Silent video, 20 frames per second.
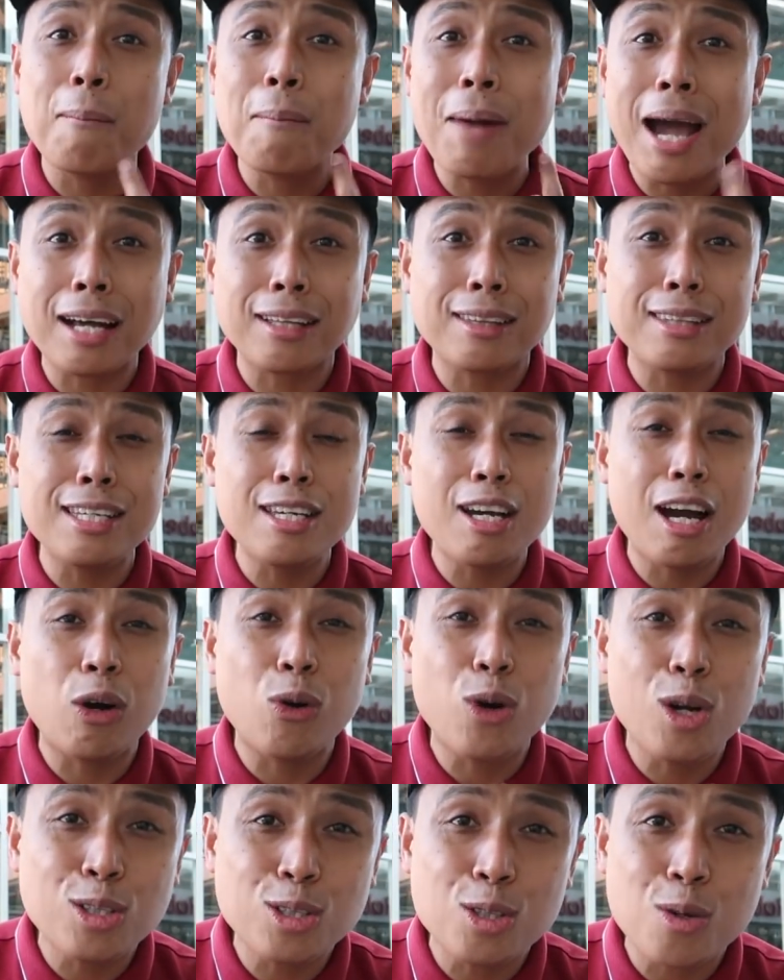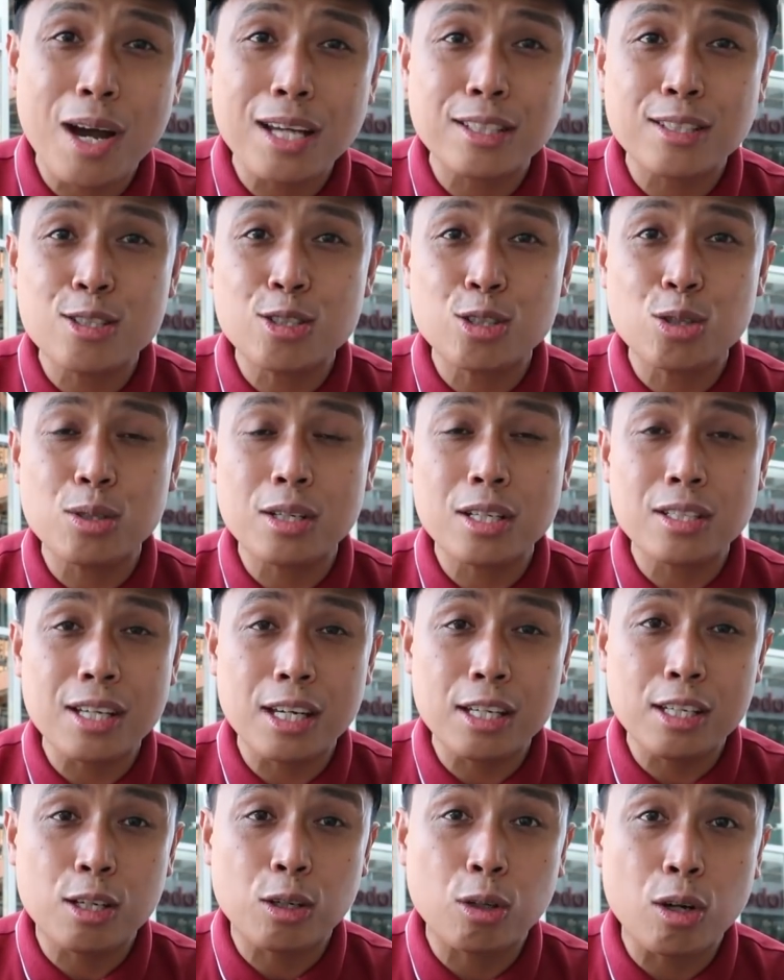MACD also hasn't shown us
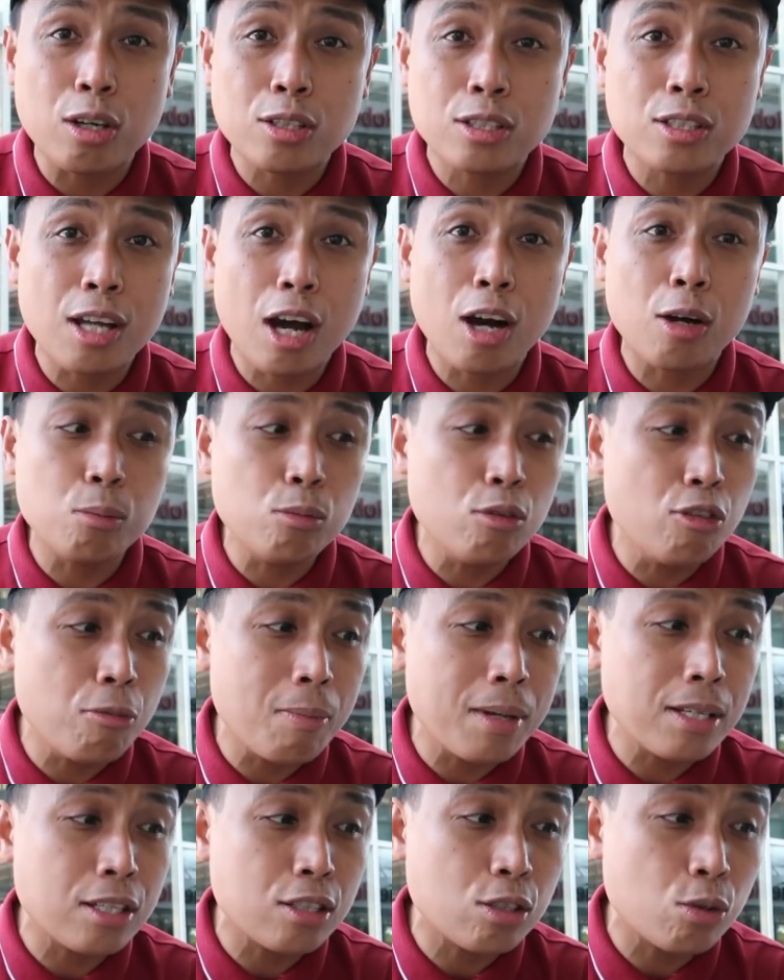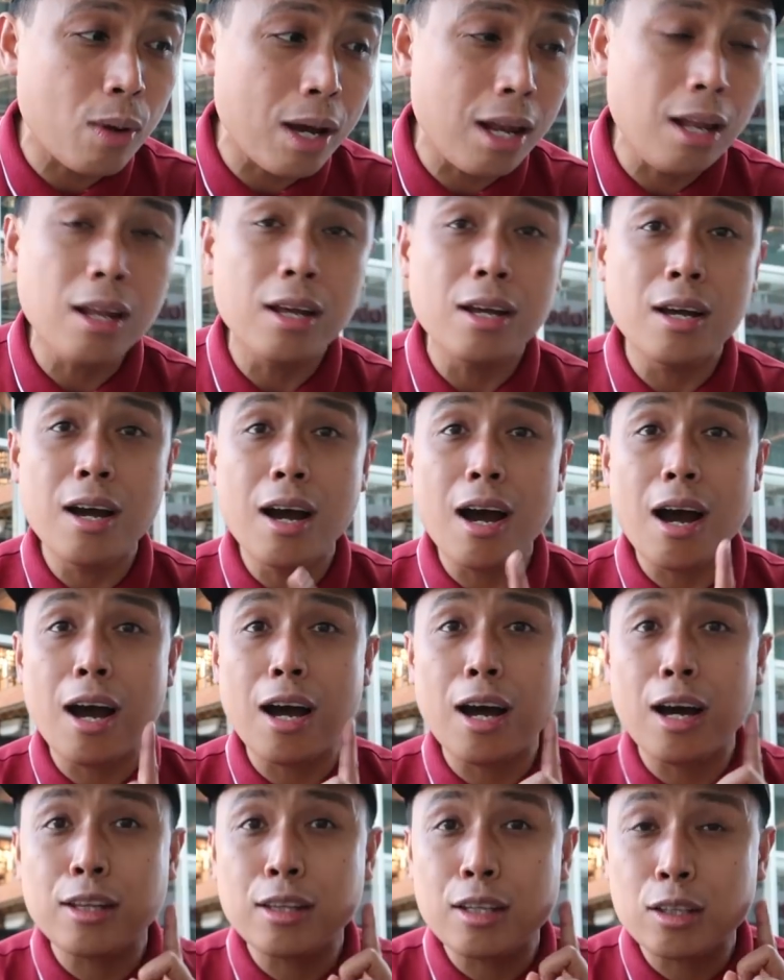any cross down movements as well.
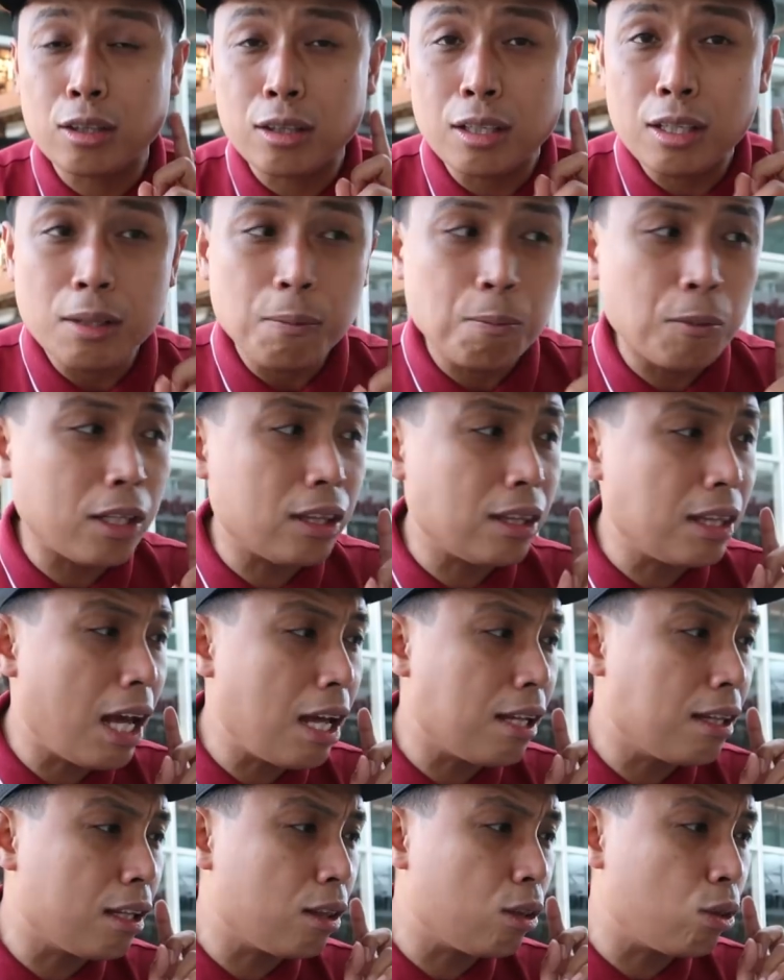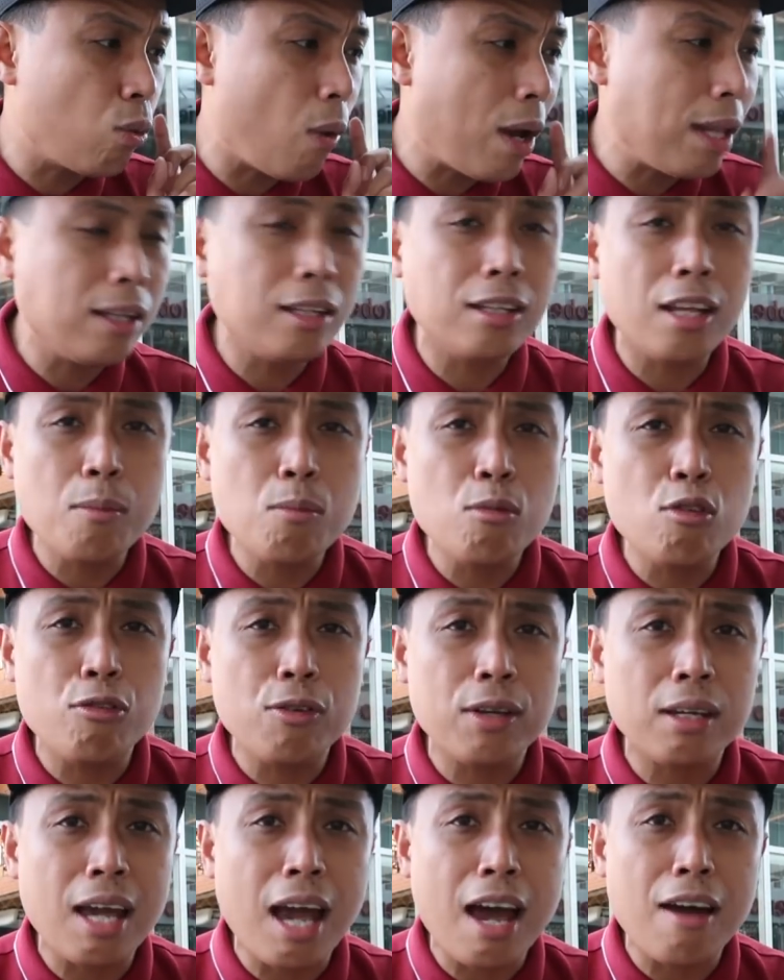The 20-day
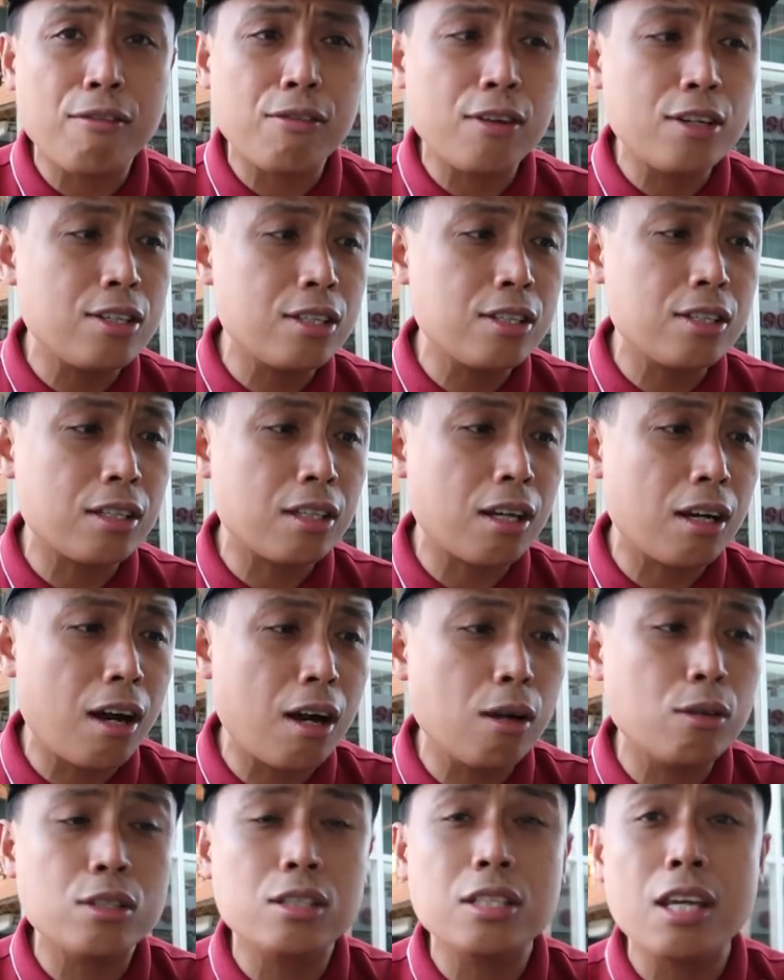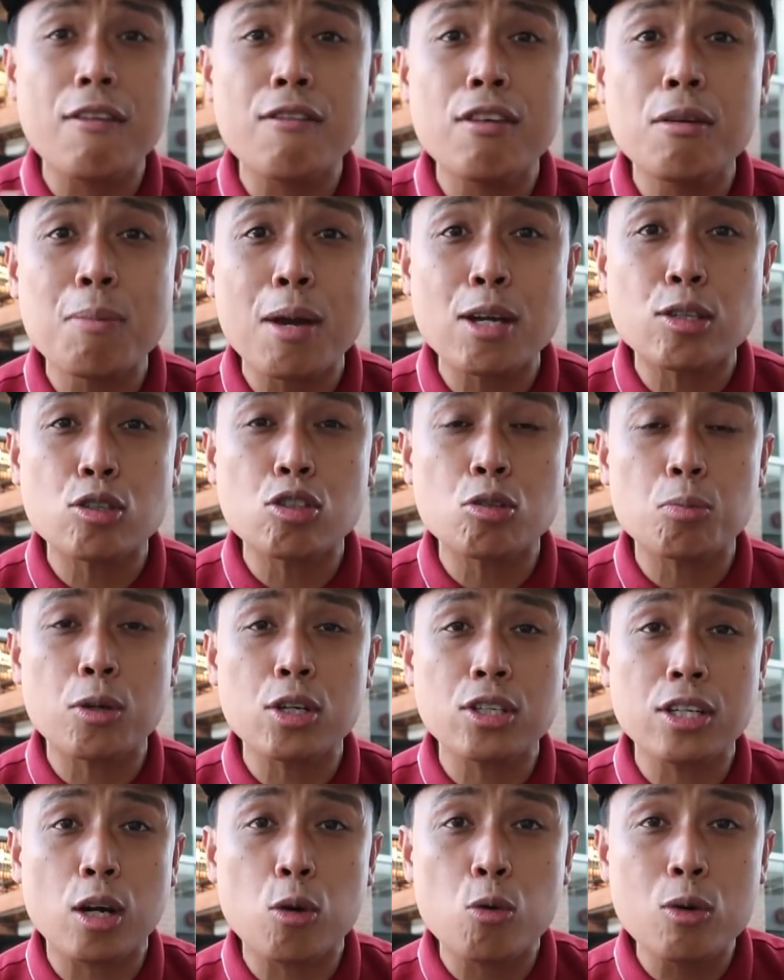moving average is at around 7 pesos
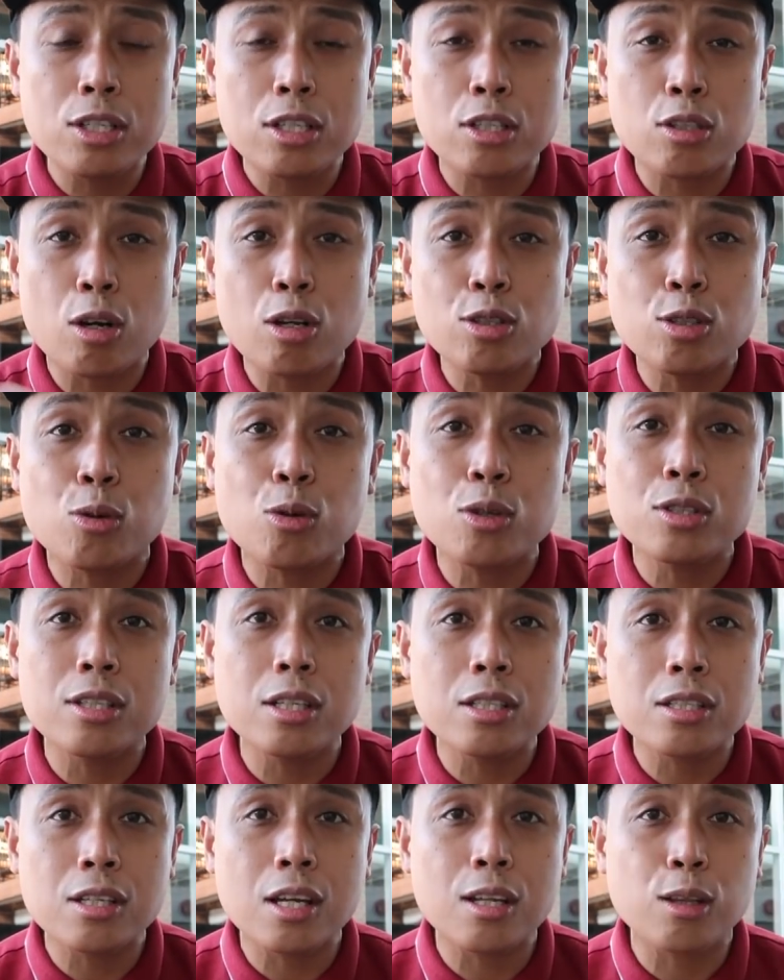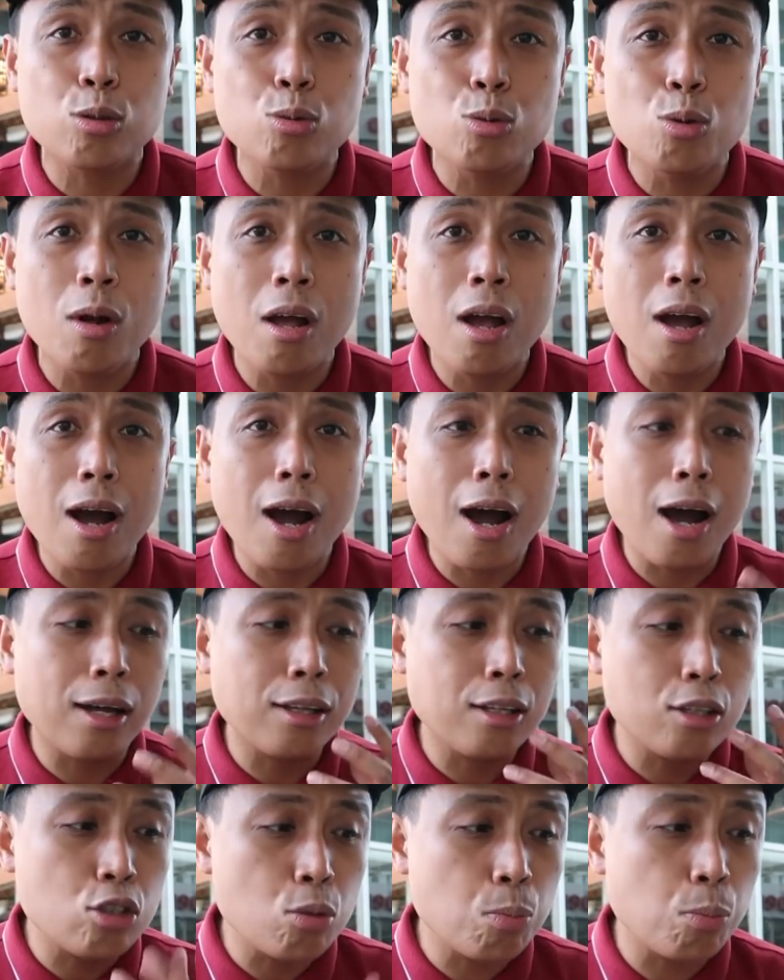per share, which is also consistent to
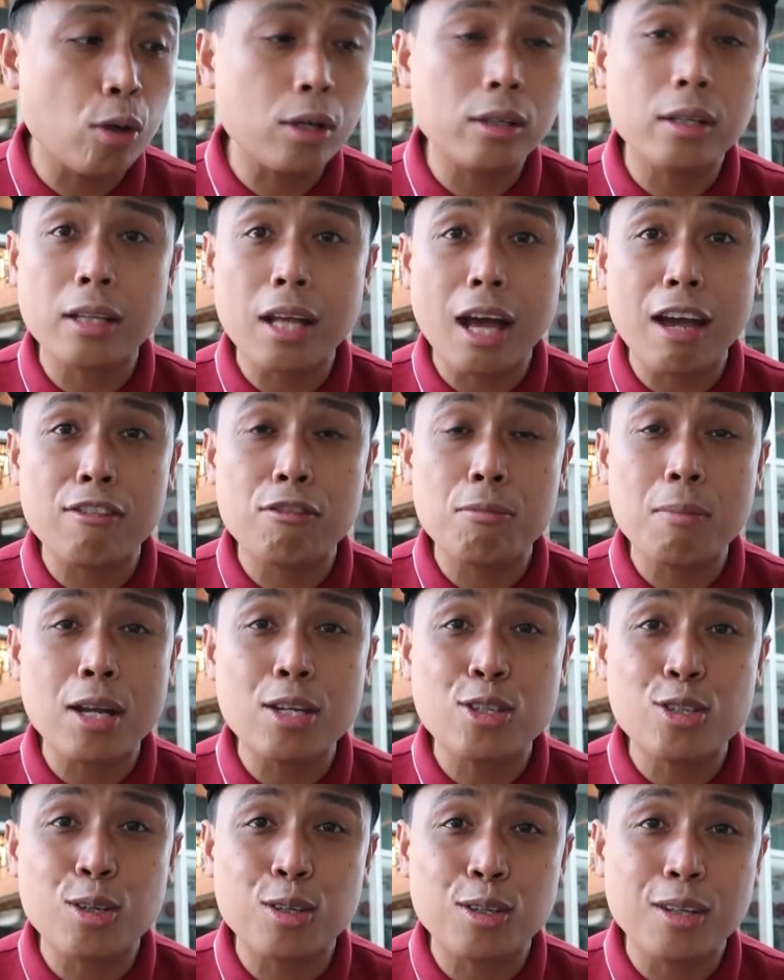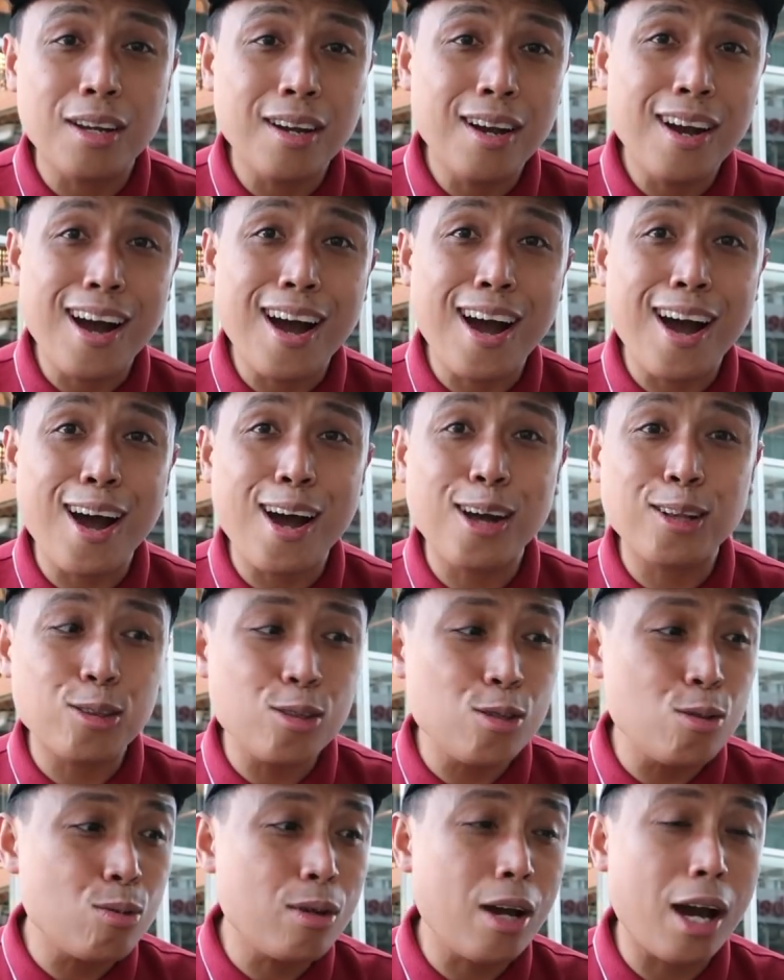the support that I've mentioned to
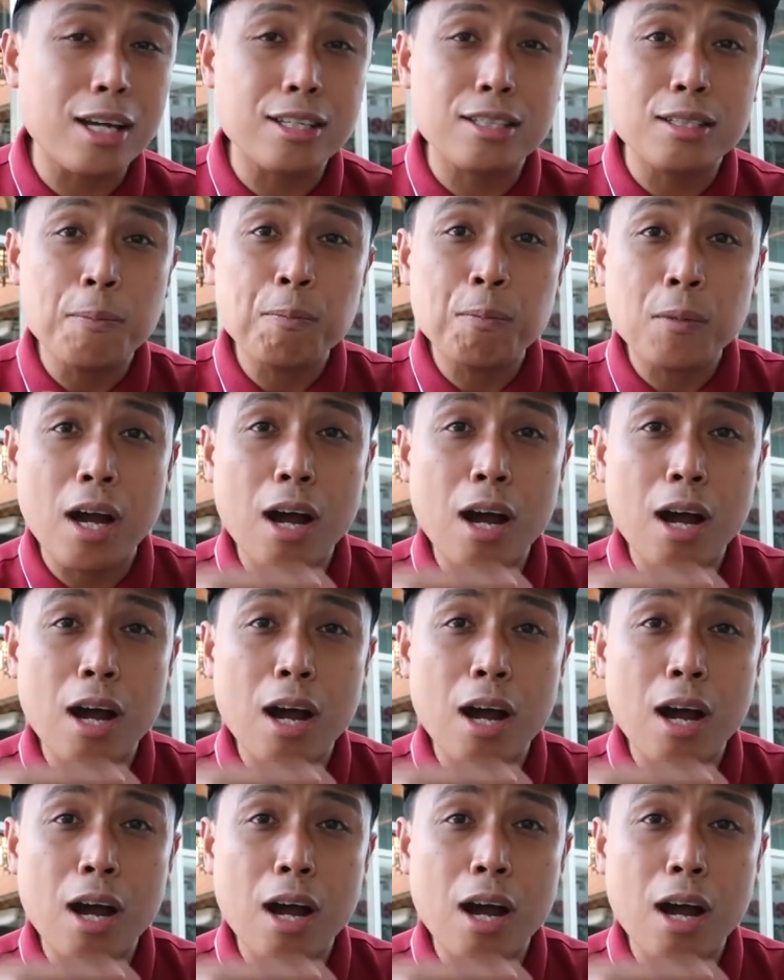you guys.